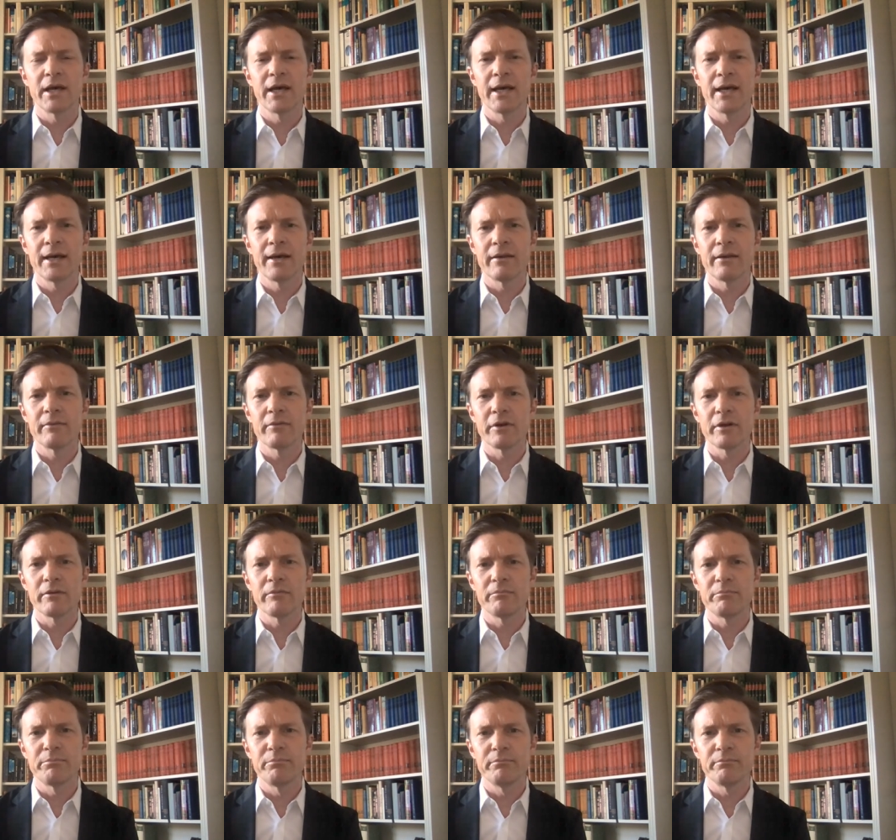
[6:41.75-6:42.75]
Uh,
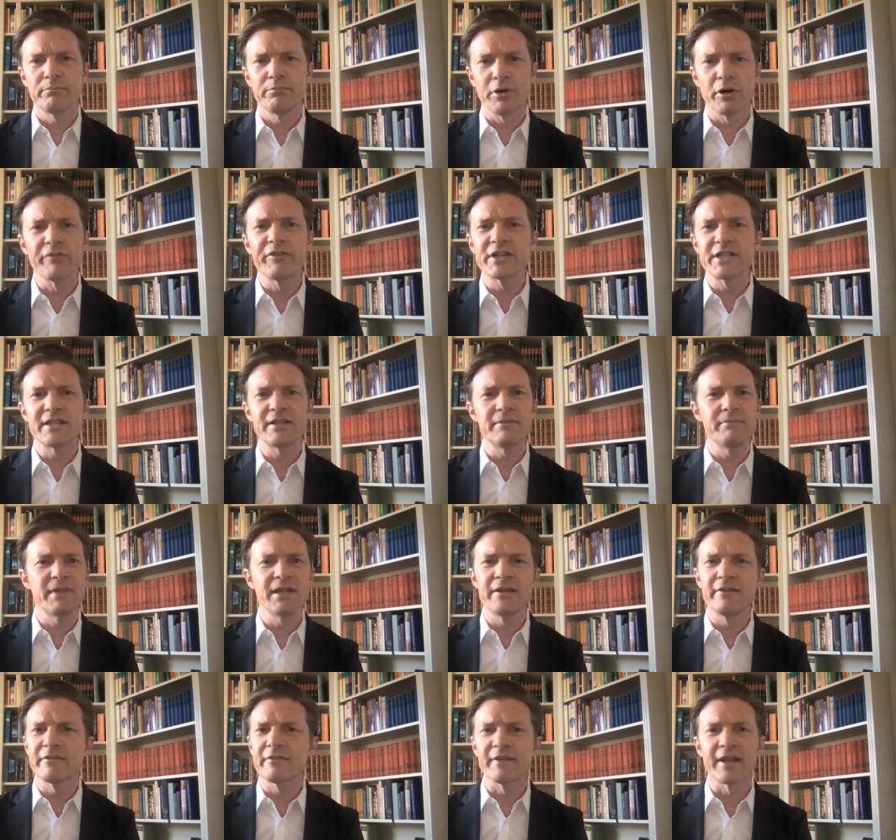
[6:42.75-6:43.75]
Poverty
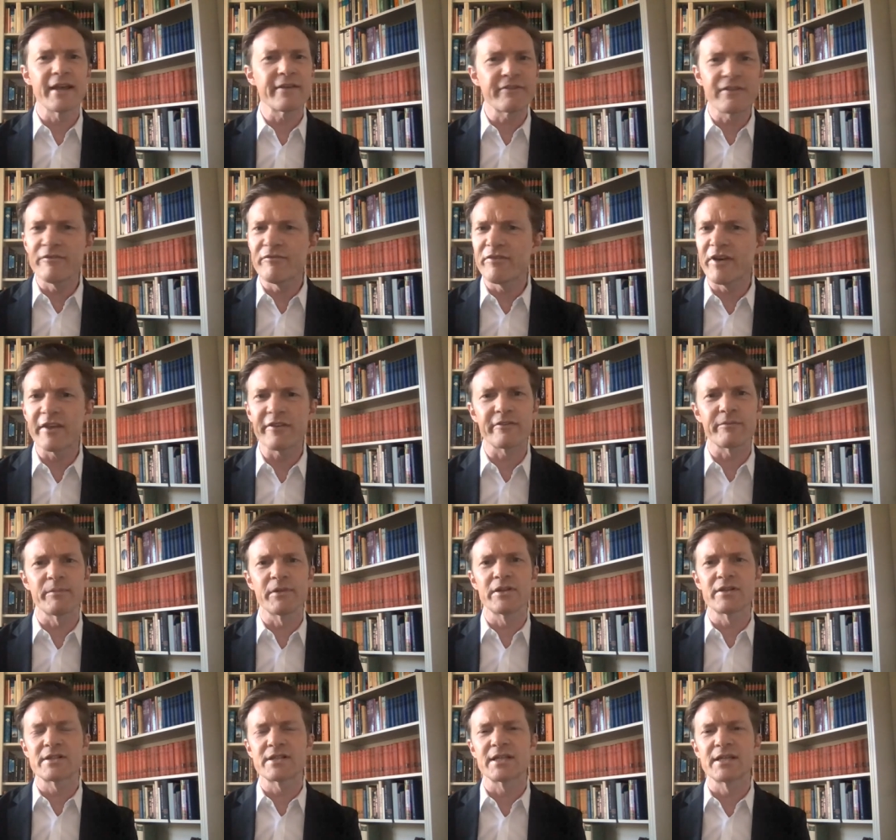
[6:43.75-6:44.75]
means less
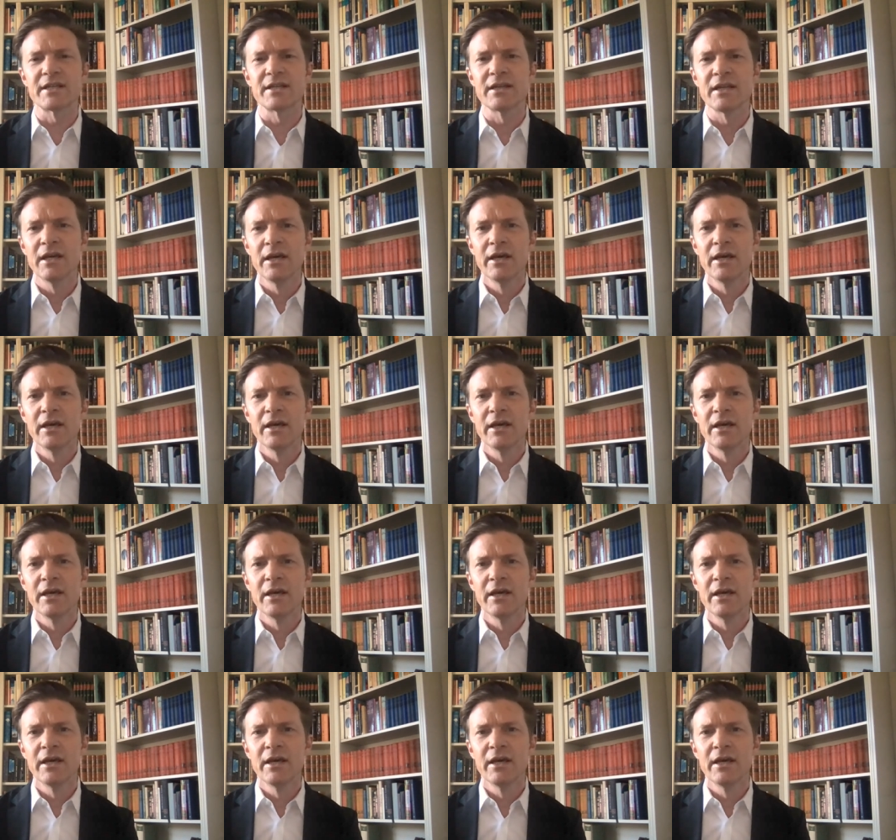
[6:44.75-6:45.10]
investment in,